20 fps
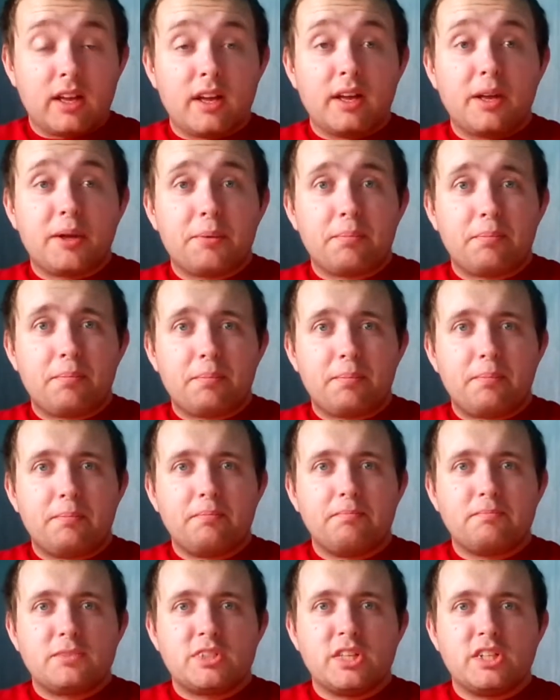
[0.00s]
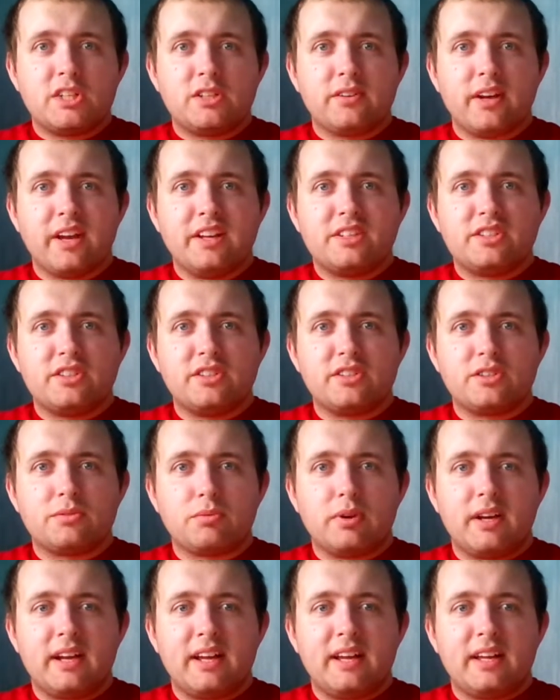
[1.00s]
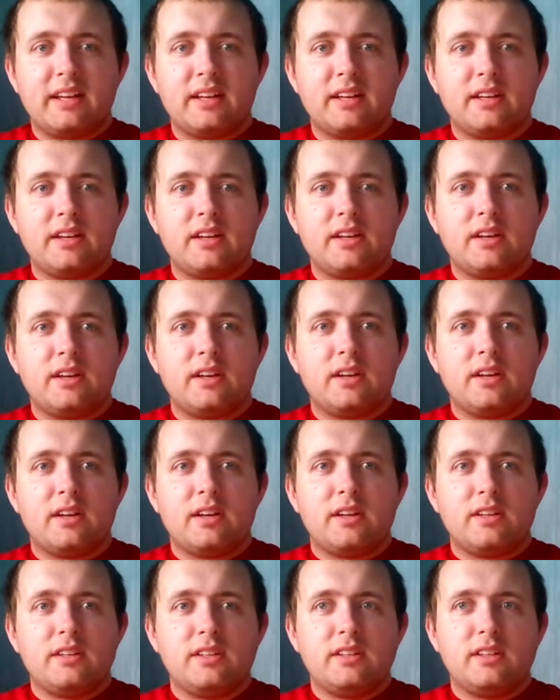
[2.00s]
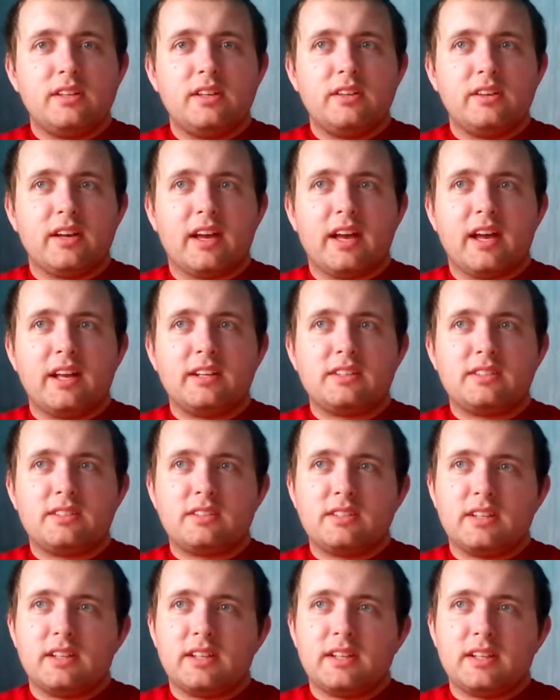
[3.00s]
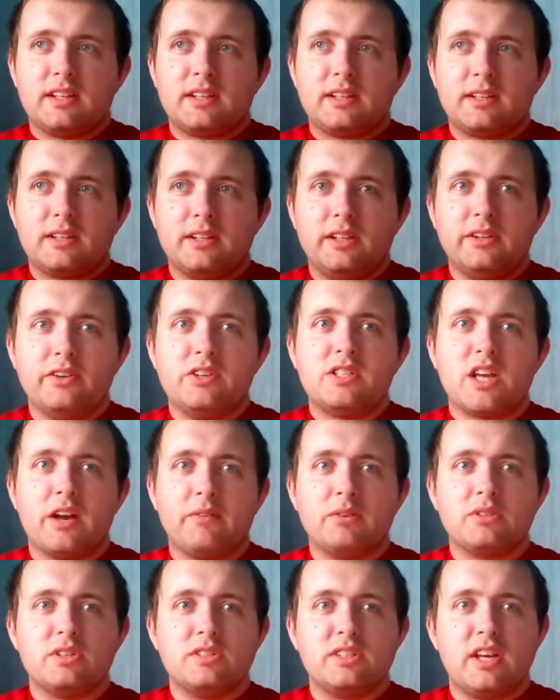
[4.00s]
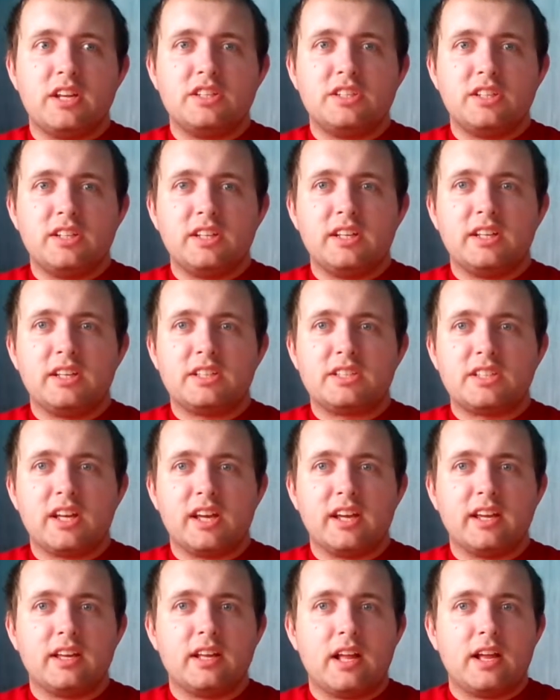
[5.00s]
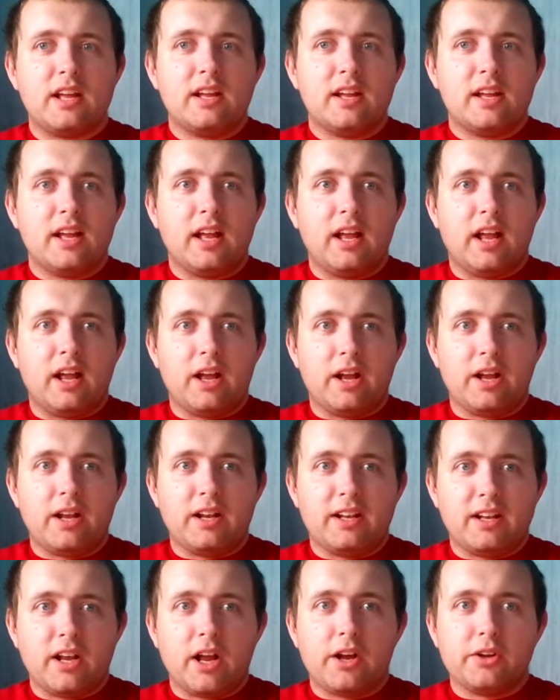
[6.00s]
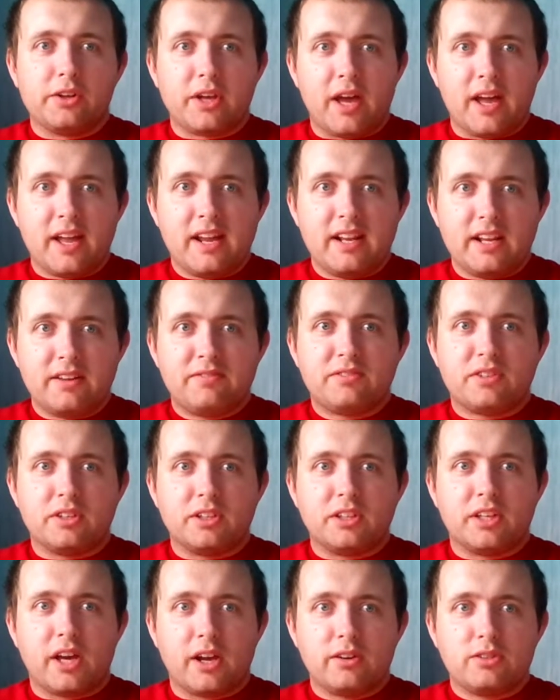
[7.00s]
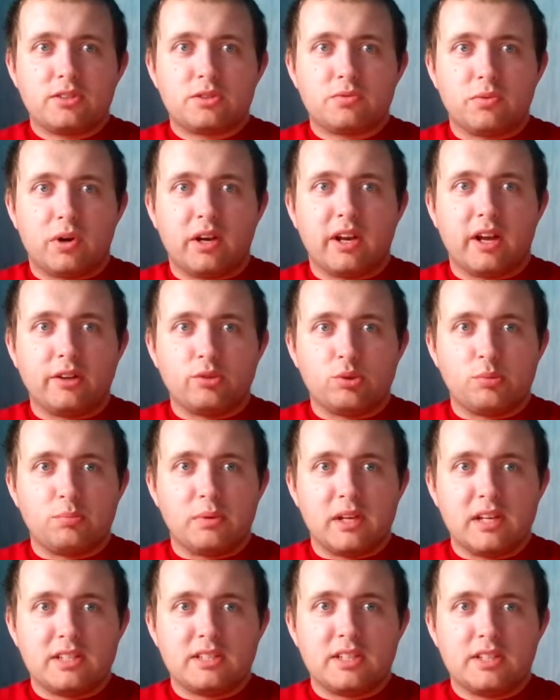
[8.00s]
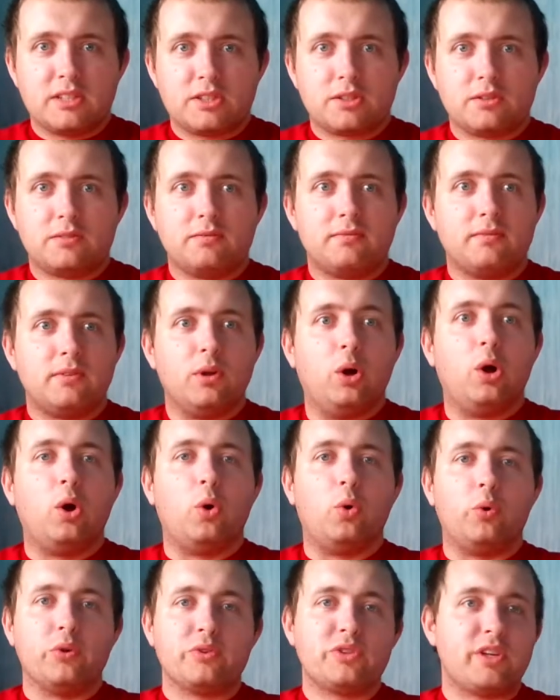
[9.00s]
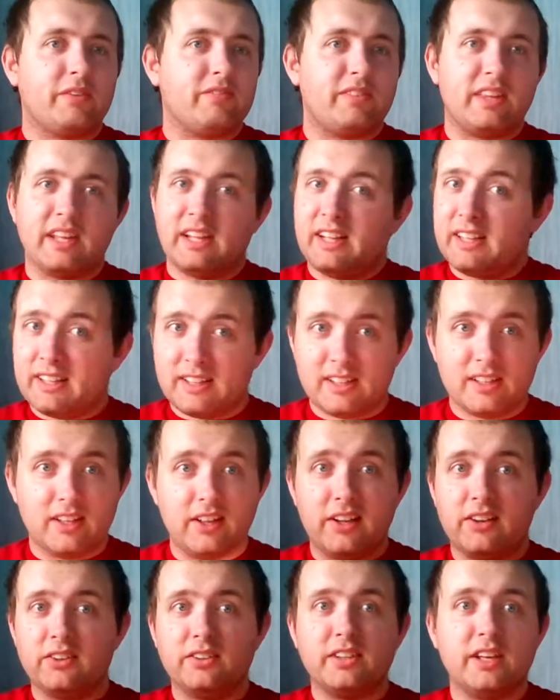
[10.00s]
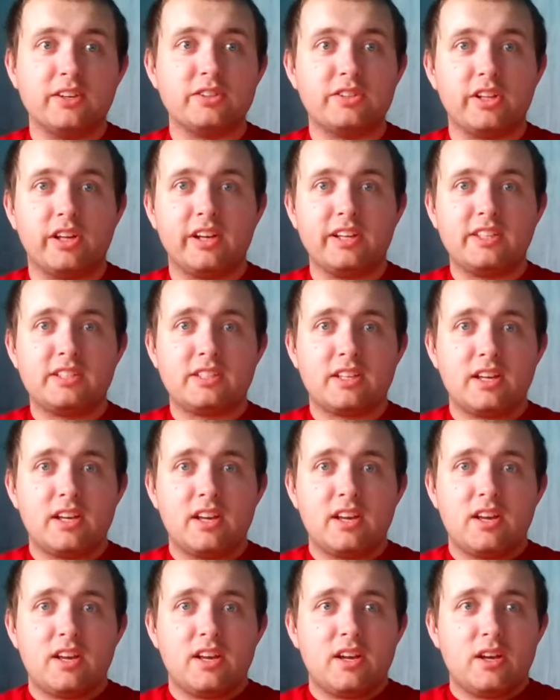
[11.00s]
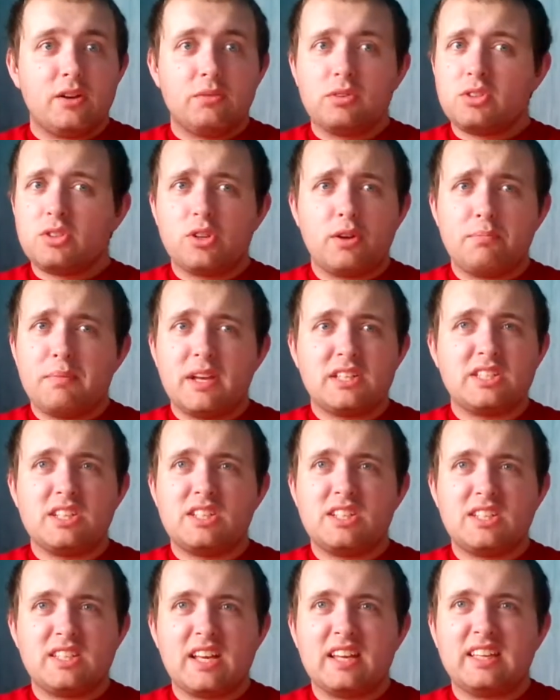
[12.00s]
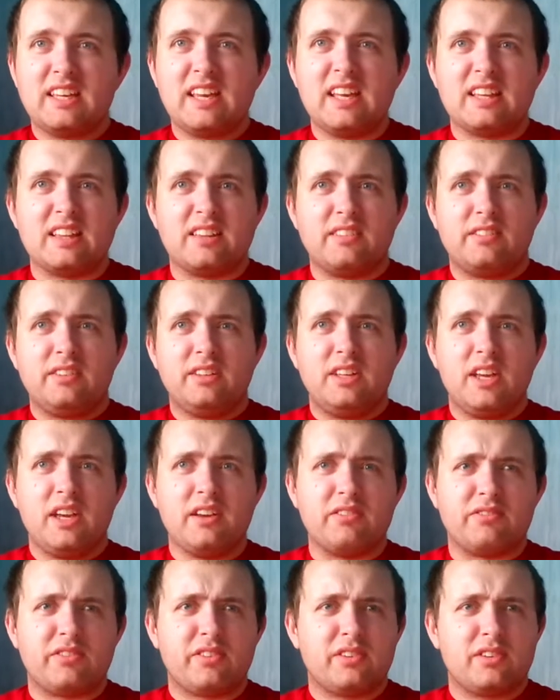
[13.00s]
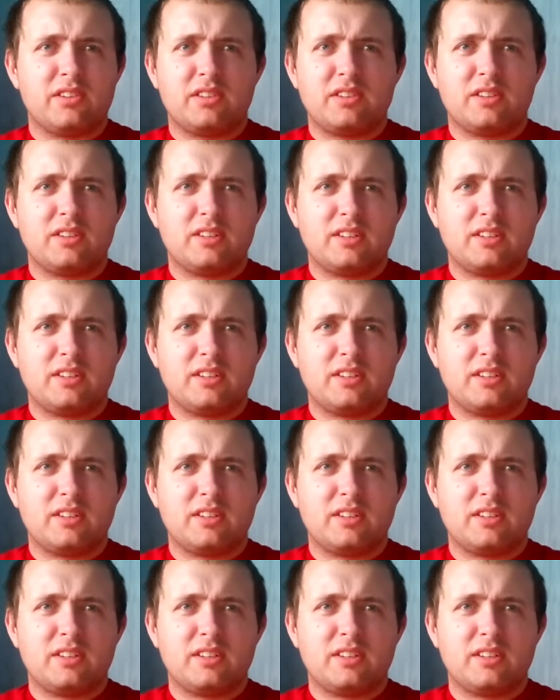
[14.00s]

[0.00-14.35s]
uh, situations where you had uh, Lewis Hamilton's engineer saying, uh, okay, lift and coast 100 metres or something along those lines, what sort of message does that give? give?